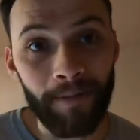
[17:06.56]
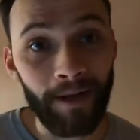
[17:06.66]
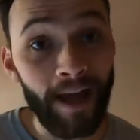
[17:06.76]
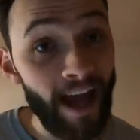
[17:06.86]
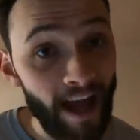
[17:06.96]

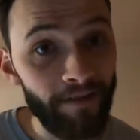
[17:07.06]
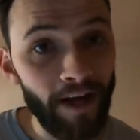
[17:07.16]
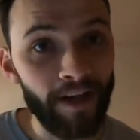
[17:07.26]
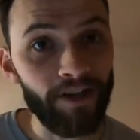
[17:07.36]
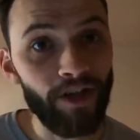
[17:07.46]
but I have
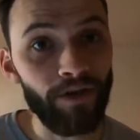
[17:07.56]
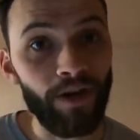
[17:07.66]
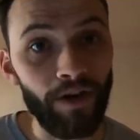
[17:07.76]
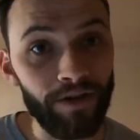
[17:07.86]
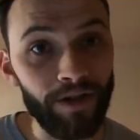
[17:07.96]
had a two
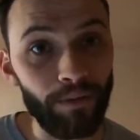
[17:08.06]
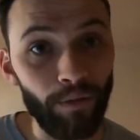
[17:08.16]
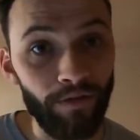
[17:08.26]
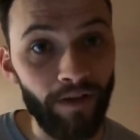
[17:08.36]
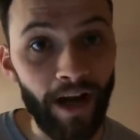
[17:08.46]
coated
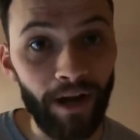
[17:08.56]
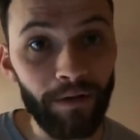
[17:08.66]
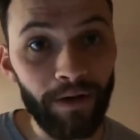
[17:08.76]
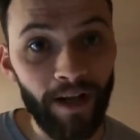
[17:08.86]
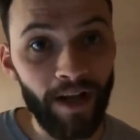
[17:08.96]
fail,
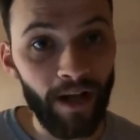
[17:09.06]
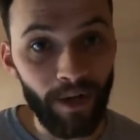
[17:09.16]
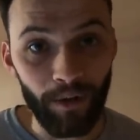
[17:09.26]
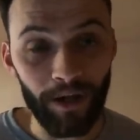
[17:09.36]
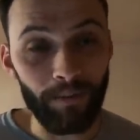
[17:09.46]
fail
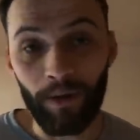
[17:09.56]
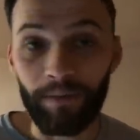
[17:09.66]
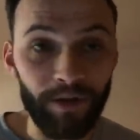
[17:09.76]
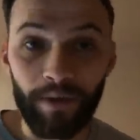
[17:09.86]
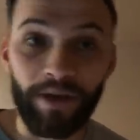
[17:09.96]
when bond
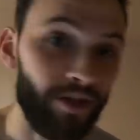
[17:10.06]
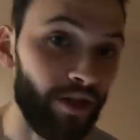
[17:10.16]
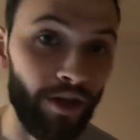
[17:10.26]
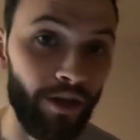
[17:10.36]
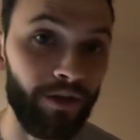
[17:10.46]
between the
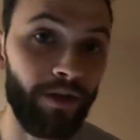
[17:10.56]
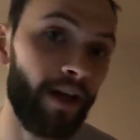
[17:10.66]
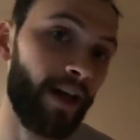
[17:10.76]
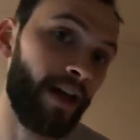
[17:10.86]
two,